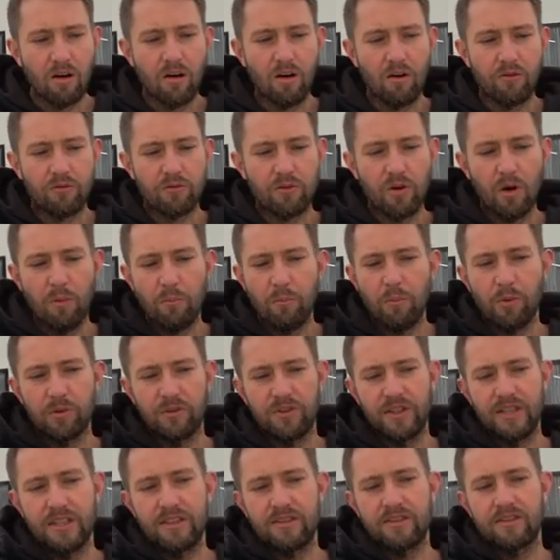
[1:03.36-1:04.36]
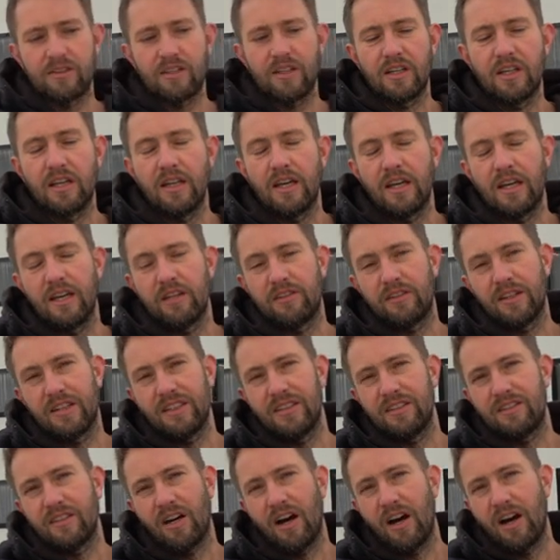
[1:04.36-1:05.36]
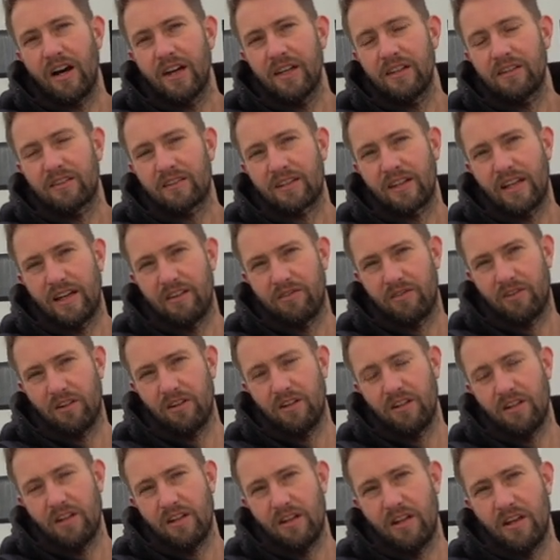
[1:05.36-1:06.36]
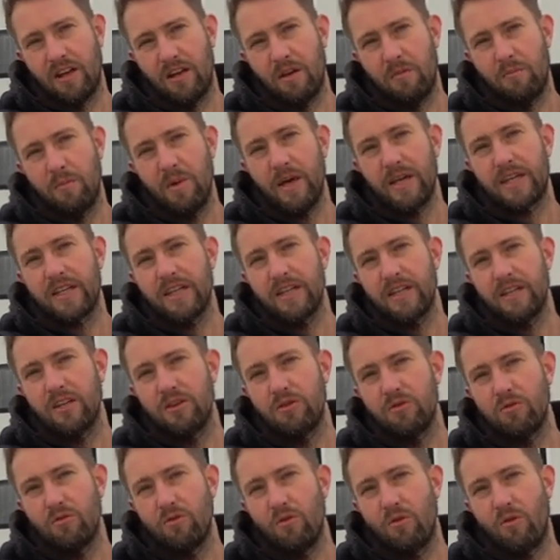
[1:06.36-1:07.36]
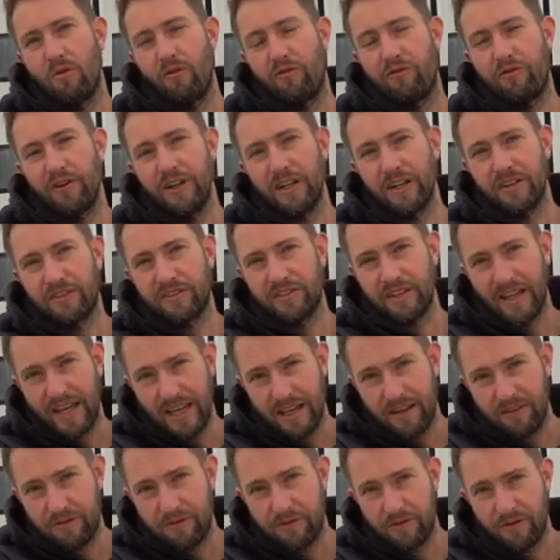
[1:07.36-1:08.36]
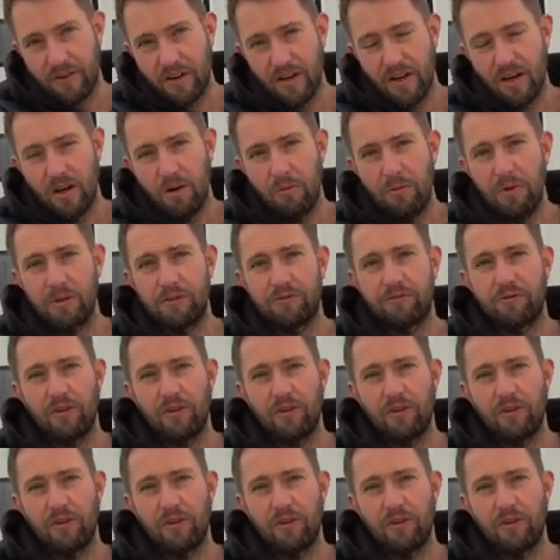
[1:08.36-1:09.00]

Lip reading: of composites is at its highest level, making you feel safe when